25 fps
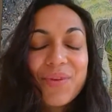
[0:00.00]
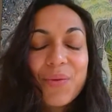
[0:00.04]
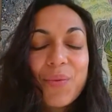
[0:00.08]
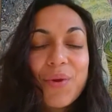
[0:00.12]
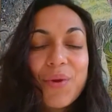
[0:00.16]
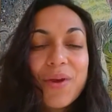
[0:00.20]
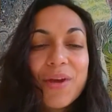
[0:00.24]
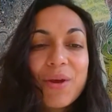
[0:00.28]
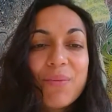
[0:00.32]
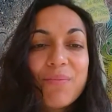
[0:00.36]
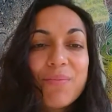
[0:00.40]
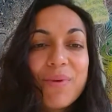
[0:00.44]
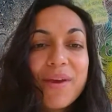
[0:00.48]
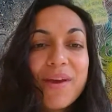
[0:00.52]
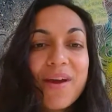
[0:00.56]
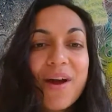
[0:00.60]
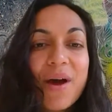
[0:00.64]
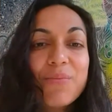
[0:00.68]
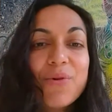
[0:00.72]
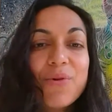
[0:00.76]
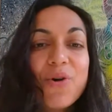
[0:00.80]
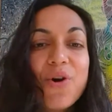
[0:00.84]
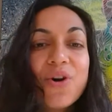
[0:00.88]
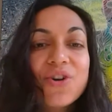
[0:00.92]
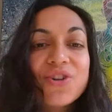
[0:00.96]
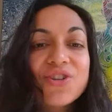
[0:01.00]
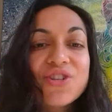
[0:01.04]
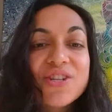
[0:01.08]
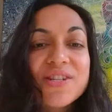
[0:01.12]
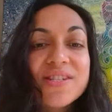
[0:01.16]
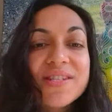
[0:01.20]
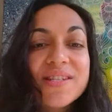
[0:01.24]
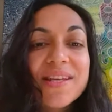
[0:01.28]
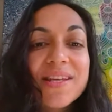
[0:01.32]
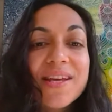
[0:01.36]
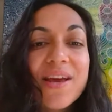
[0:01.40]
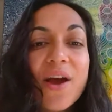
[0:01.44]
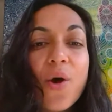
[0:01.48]
We can become
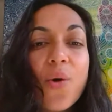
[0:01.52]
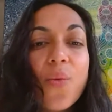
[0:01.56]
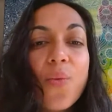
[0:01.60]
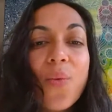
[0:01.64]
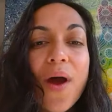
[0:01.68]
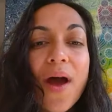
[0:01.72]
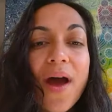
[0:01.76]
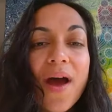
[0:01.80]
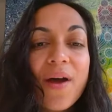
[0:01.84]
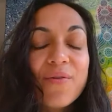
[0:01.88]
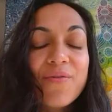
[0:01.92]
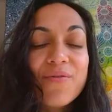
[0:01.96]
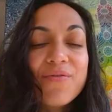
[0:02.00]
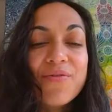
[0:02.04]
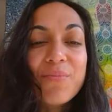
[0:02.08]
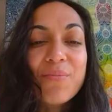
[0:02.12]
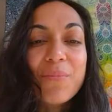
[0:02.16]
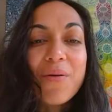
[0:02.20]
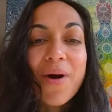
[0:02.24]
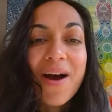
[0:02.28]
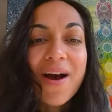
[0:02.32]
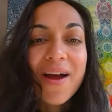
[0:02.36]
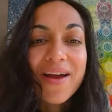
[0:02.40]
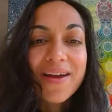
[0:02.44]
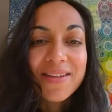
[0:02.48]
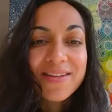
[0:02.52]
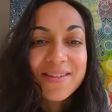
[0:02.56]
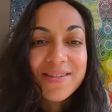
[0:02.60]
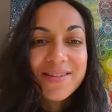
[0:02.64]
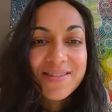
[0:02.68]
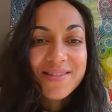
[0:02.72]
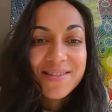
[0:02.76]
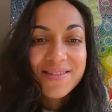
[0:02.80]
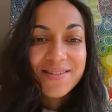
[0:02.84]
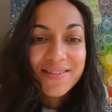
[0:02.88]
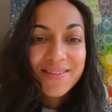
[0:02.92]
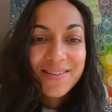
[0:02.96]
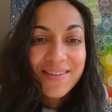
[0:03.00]
consciously aware of the mind
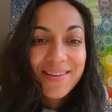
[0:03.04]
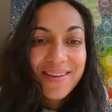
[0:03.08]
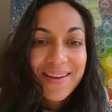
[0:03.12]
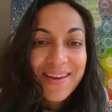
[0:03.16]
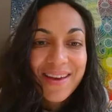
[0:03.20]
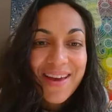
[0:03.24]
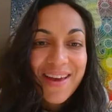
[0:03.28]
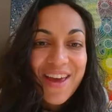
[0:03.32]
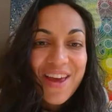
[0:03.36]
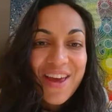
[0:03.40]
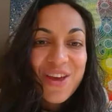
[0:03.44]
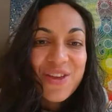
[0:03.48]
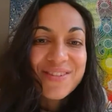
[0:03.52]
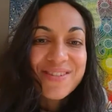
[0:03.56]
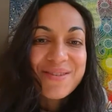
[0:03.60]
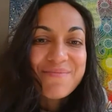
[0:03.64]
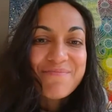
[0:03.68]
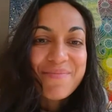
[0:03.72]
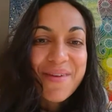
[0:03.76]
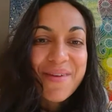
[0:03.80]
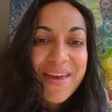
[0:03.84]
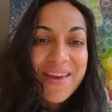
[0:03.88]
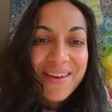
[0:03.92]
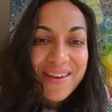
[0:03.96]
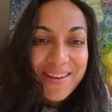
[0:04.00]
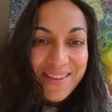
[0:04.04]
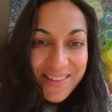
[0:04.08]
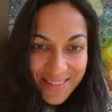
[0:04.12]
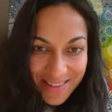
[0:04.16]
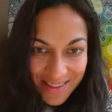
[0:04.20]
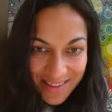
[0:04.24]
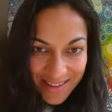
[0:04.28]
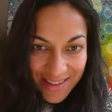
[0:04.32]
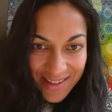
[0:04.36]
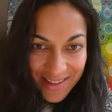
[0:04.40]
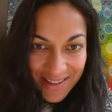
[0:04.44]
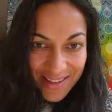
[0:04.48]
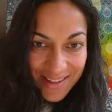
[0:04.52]
in order to
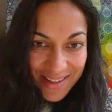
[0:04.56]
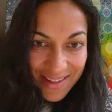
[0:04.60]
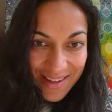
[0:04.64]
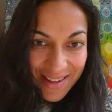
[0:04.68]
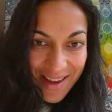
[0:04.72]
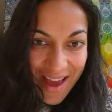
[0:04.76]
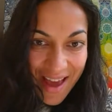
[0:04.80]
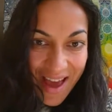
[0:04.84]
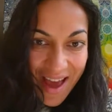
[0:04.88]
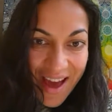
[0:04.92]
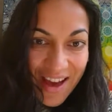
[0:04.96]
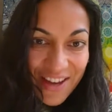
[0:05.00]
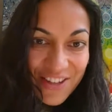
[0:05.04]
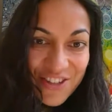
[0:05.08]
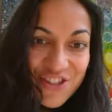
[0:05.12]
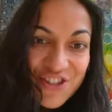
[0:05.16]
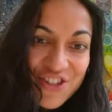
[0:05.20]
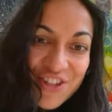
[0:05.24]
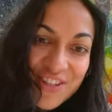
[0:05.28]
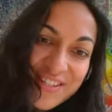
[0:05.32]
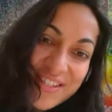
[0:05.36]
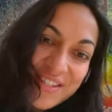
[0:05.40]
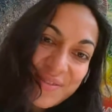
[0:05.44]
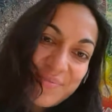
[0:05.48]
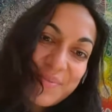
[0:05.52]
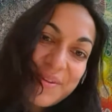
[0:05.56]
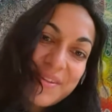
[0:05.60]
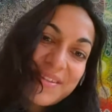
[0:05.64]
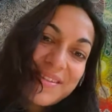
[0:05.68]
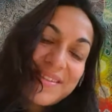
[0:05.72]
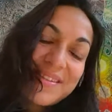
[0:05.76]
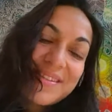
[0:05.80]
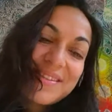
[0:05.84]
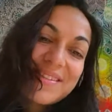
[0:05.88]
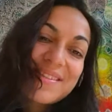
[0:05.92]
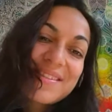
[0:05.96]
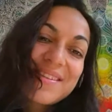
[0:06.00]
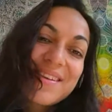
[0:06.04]
make the
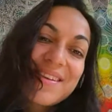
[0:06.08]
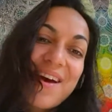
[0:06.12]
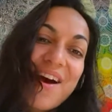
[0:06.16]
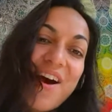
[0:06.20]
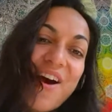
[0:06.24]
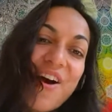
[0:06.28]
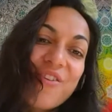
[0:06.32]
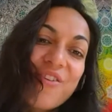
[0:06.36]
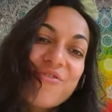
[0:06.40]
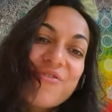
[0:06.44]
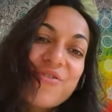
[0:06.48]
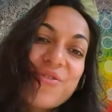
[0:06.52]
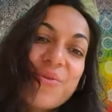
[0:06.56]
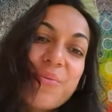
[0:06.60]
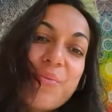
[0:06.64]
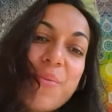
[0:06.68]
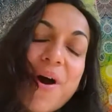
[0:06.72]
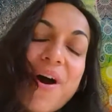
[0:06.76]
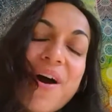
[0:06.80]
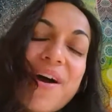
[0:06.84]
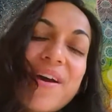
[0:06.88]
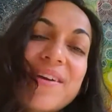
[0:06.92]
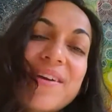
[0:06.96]
adjustments of the